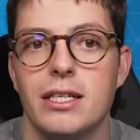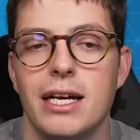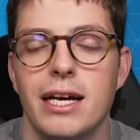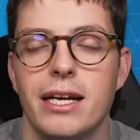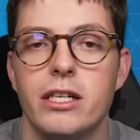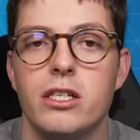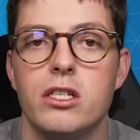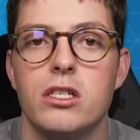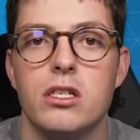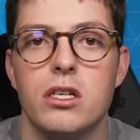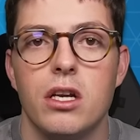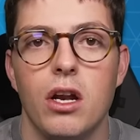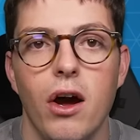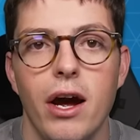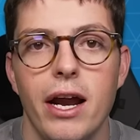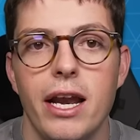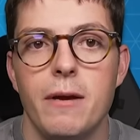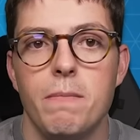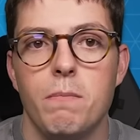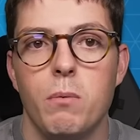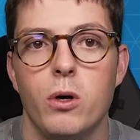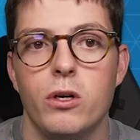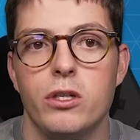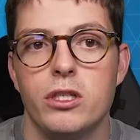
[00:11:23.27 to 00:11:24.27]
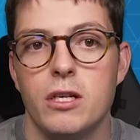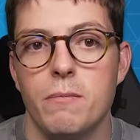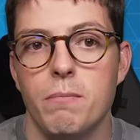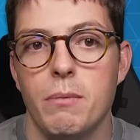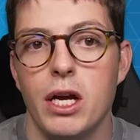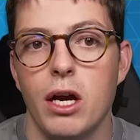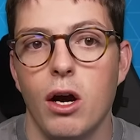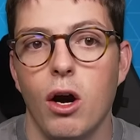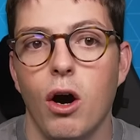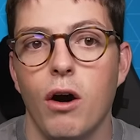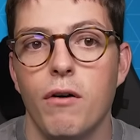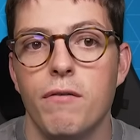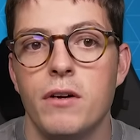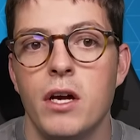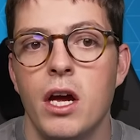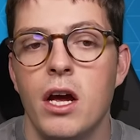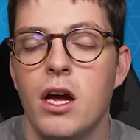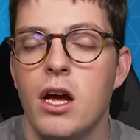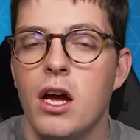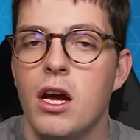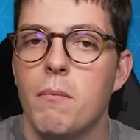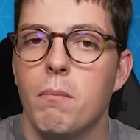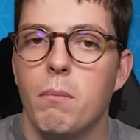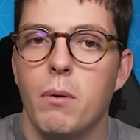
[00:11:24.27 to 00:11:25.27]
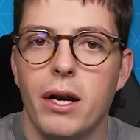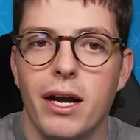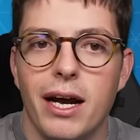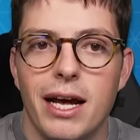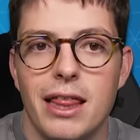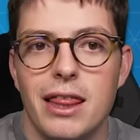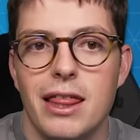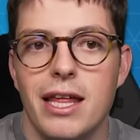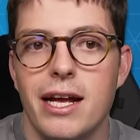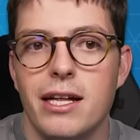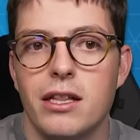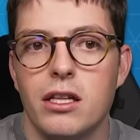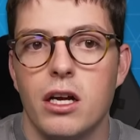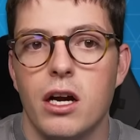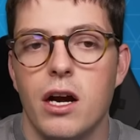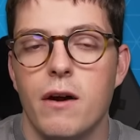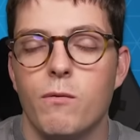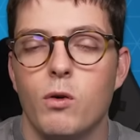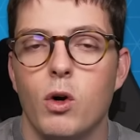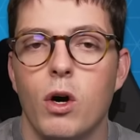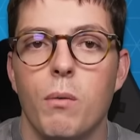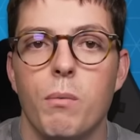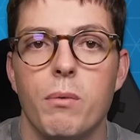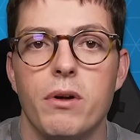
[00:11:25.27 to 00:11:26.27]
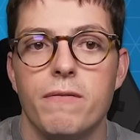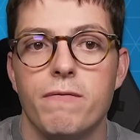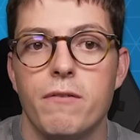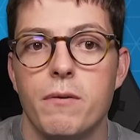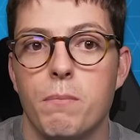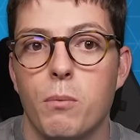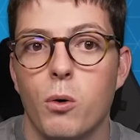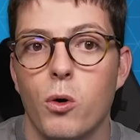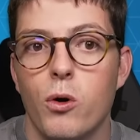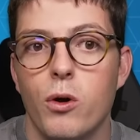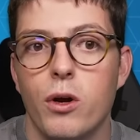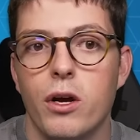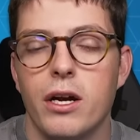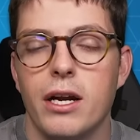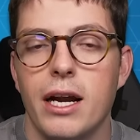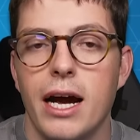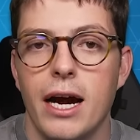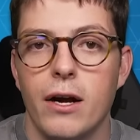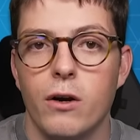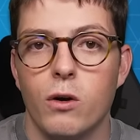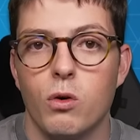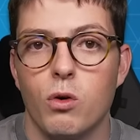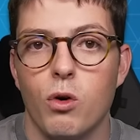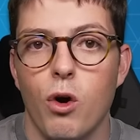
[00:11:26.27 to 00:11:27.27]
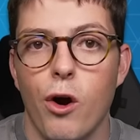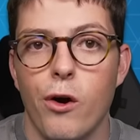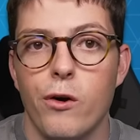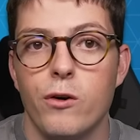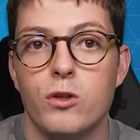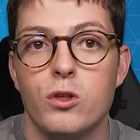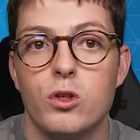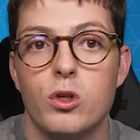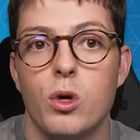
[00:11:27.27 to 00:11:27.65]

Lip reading: That is slightly putting me off, but I think that I've gone with Verbruggen and Gross,